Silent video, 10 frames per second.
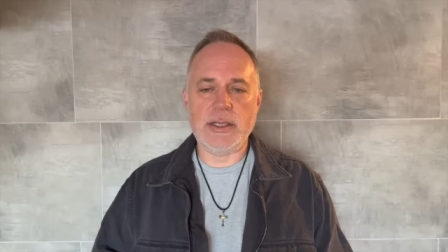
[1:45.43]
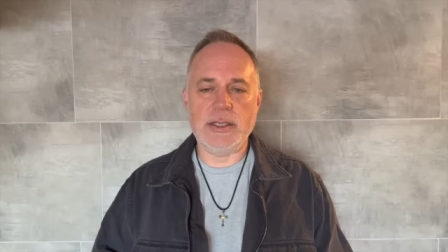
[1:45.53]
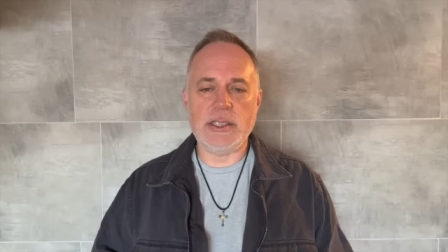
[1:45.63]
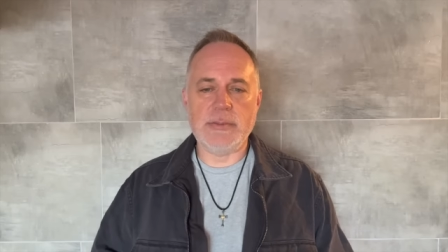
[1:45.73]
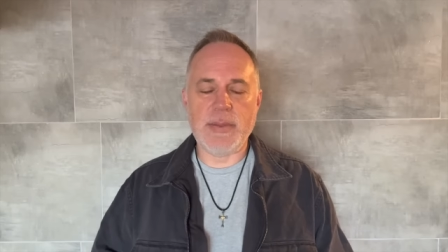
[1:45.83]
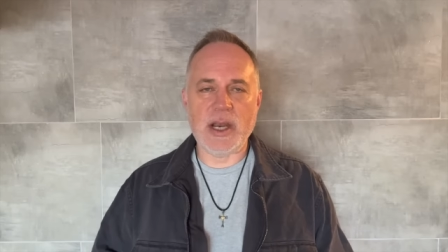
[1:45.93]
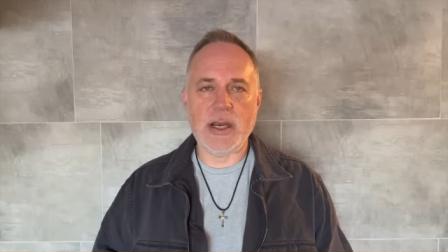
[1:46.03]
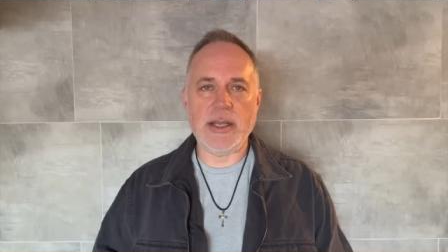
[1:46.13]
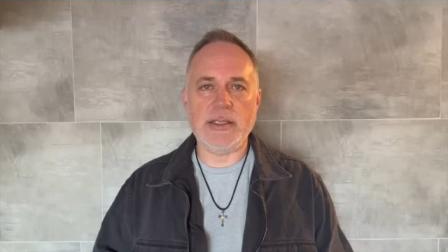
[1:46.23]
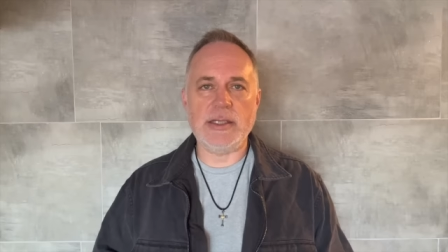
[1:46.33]

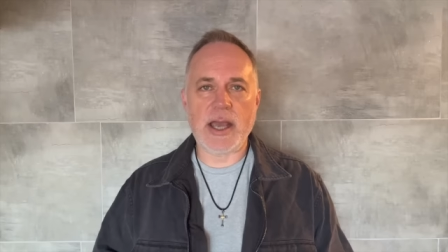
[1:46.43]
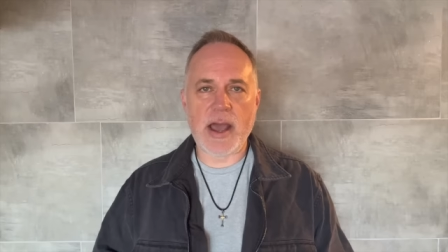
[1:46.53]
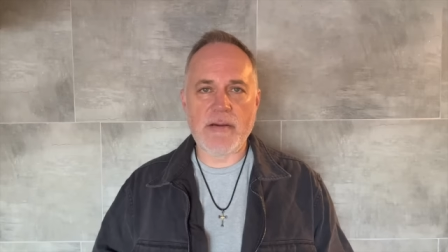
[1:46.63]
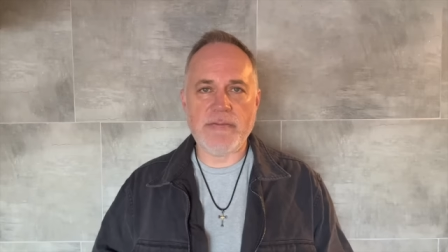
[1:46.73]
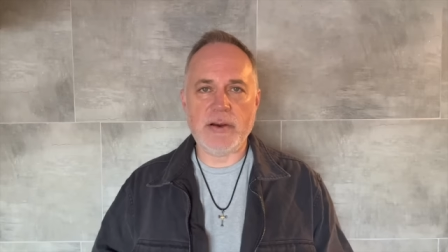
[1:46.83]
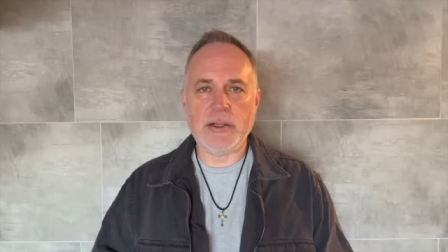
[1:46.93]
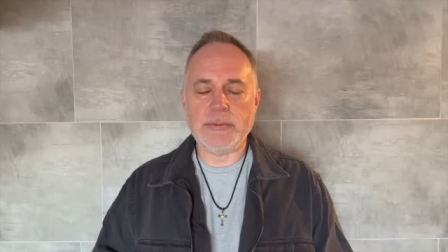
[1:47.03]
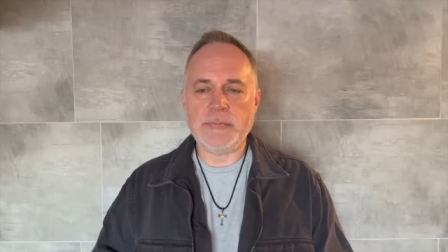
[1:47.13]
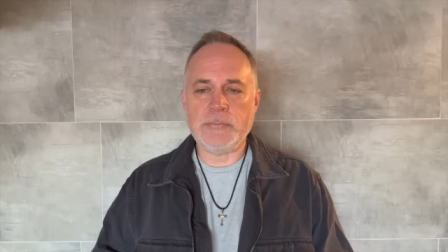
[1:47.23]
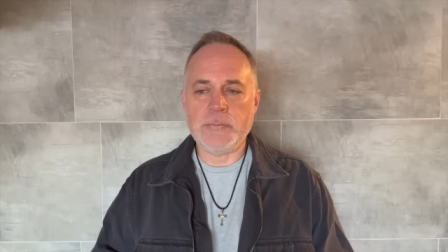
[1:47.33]
experienced effort.